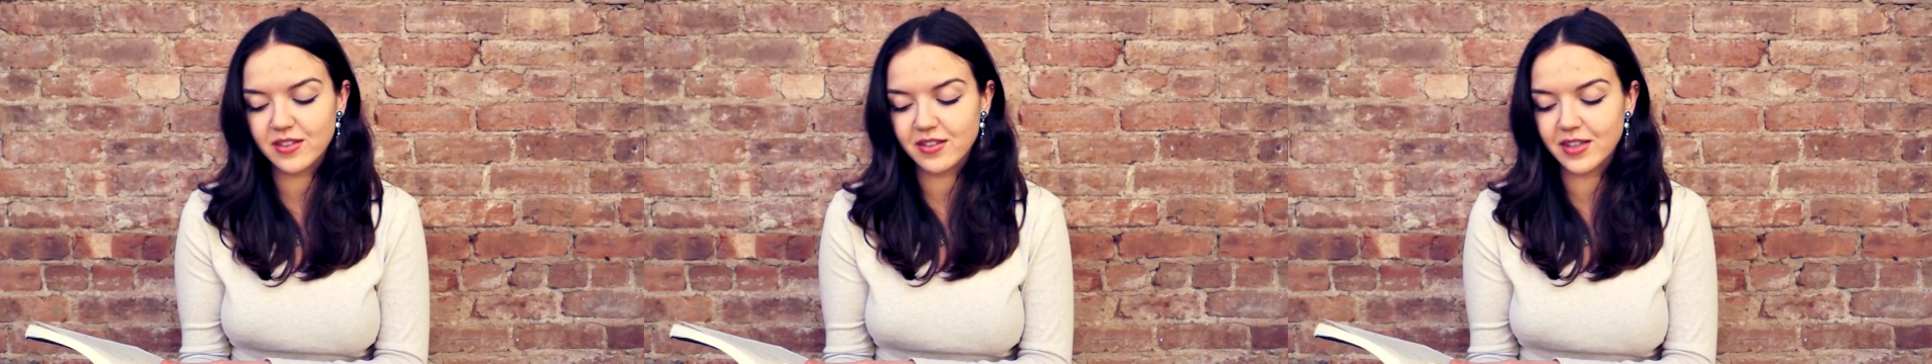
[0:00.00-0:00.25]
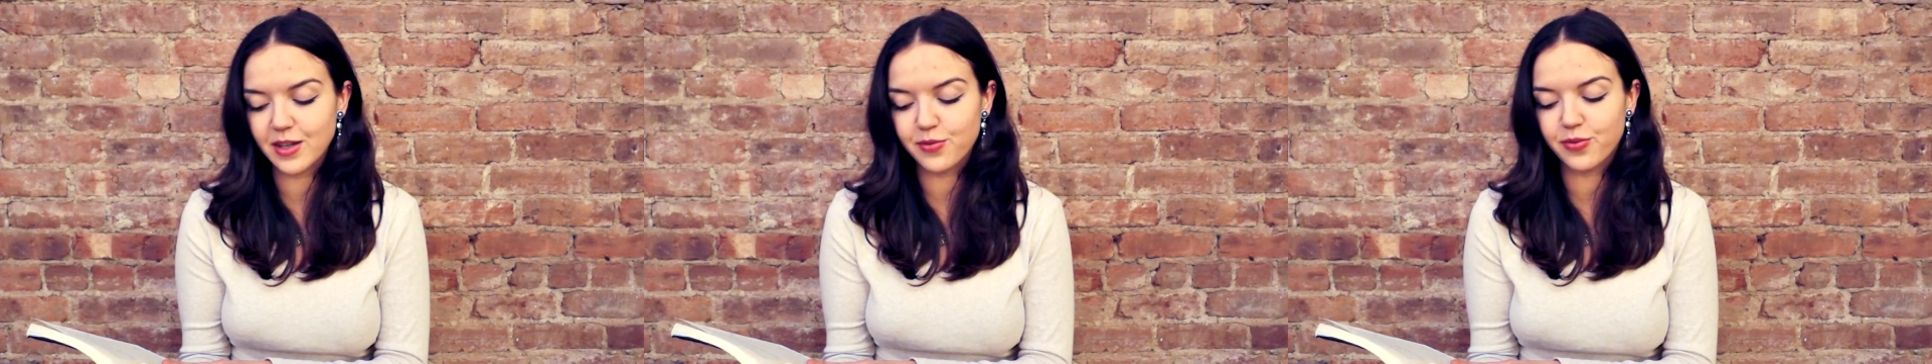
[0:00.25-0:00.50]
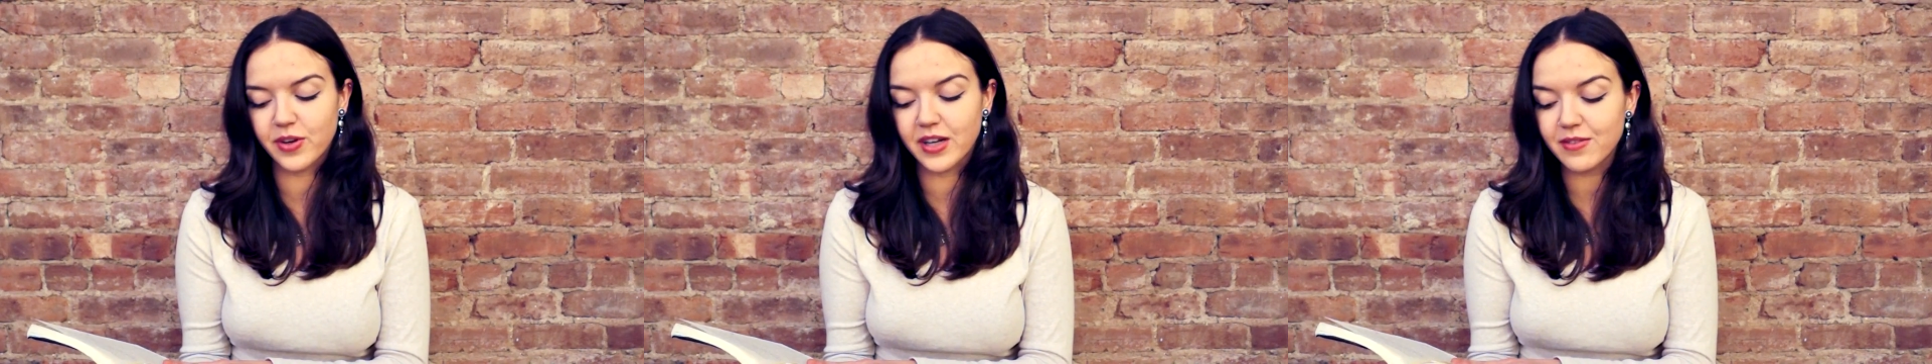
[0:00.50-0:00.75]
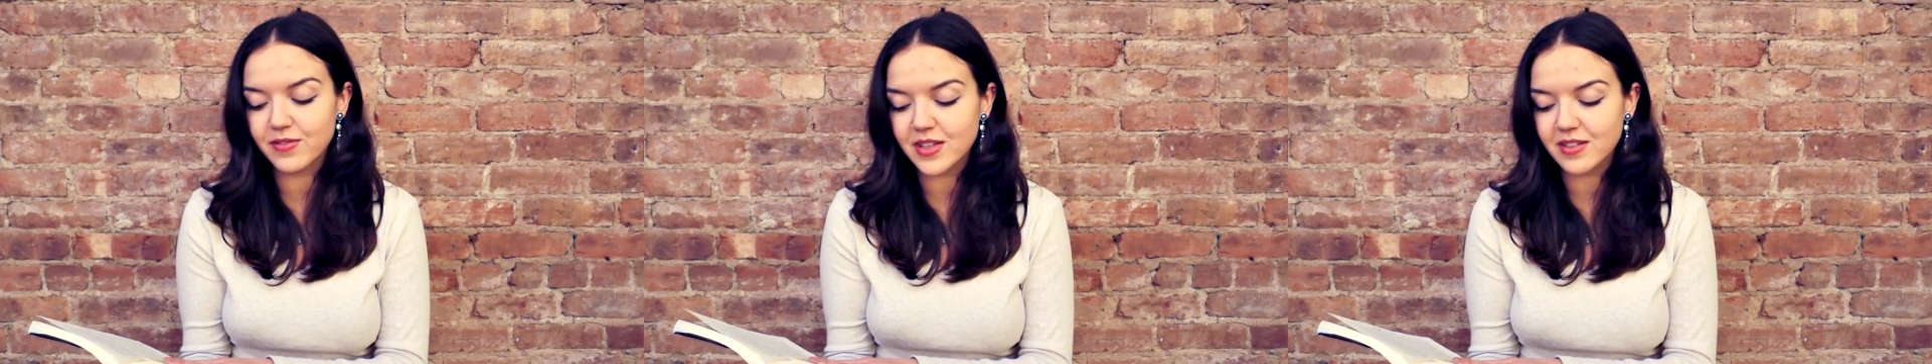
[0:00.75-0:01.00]
to give
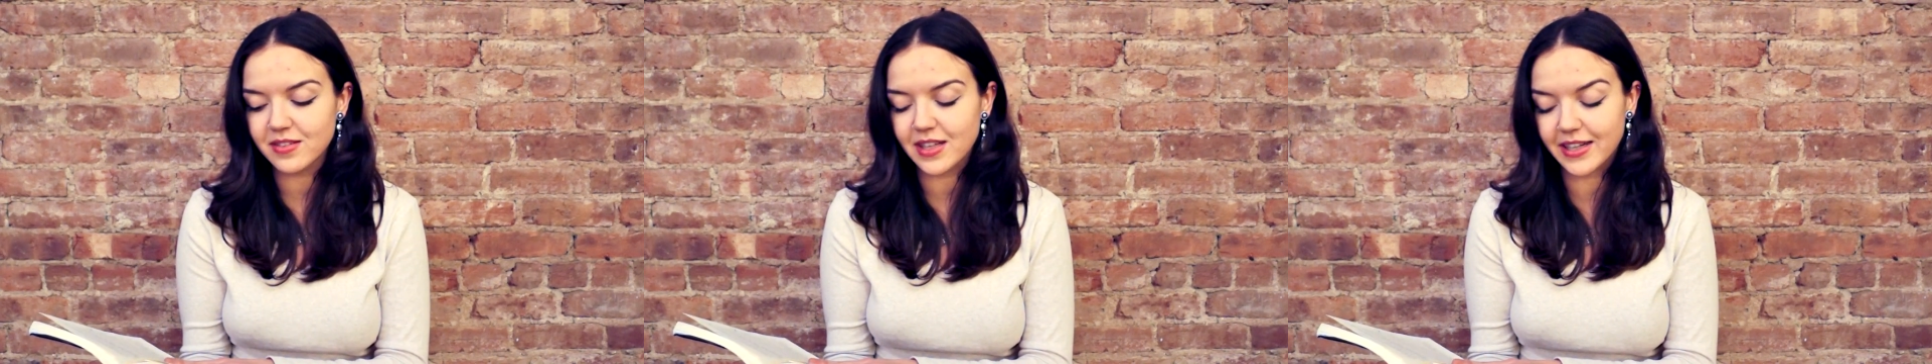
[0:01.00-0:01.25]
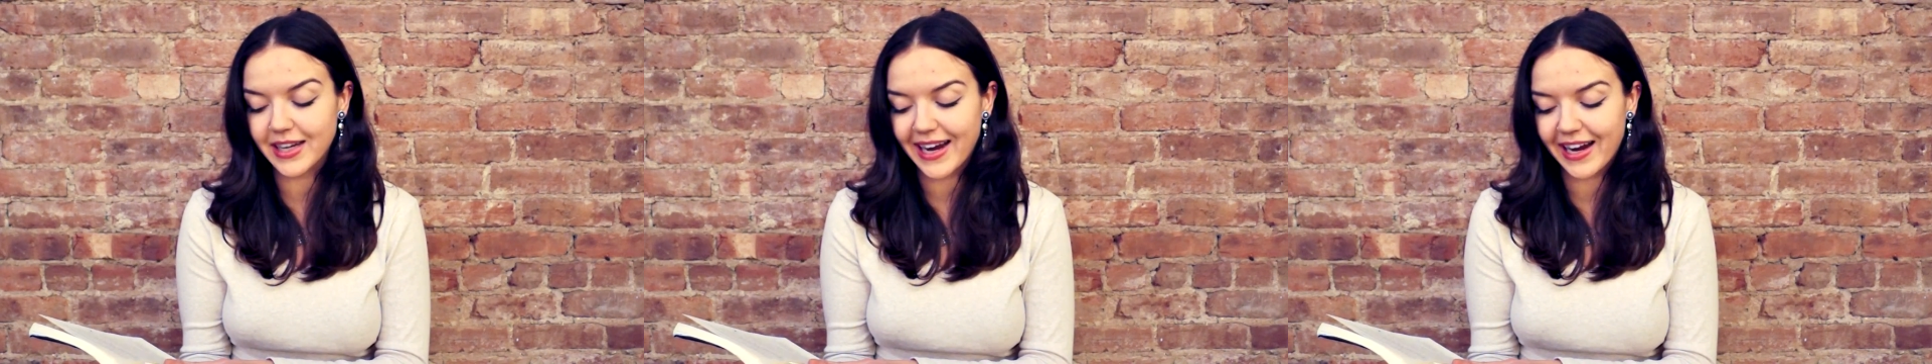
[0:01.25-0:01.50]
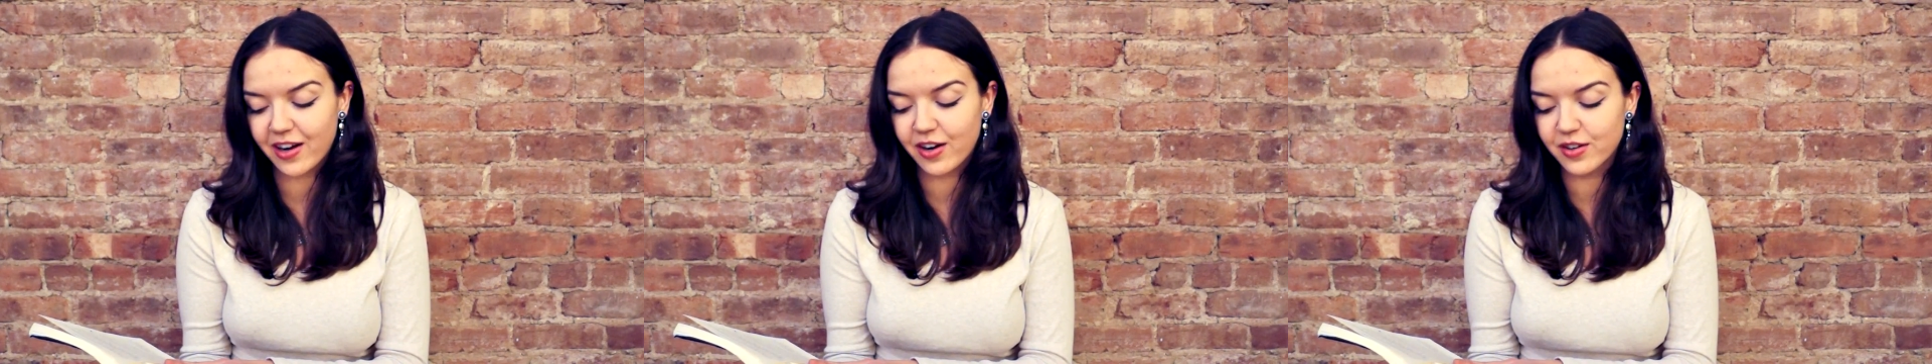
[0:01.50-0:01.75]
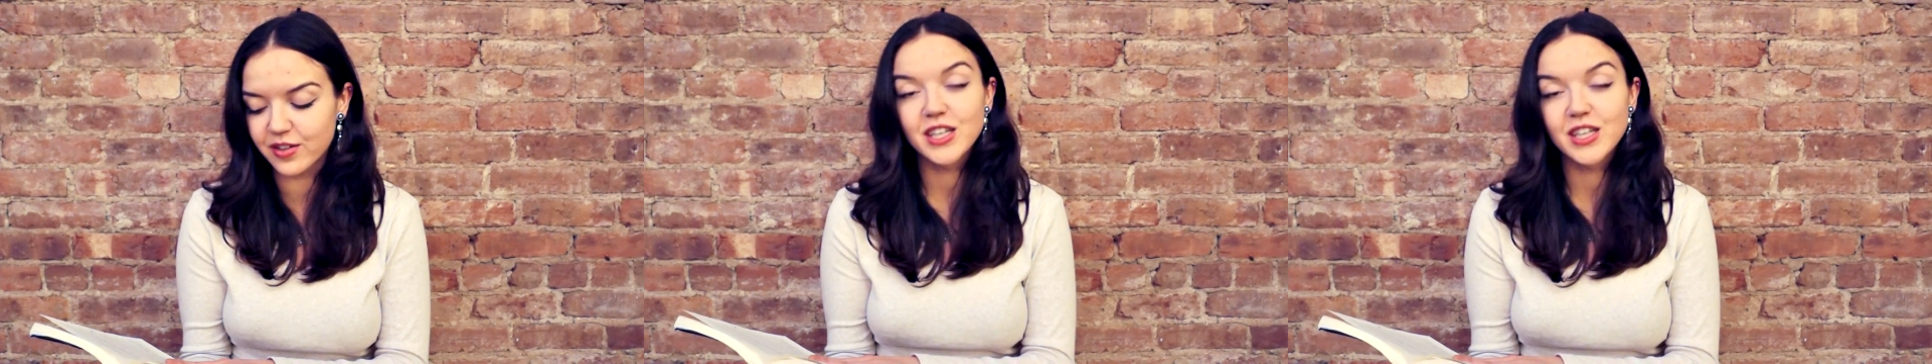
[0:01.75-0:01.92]
forgiveness and care.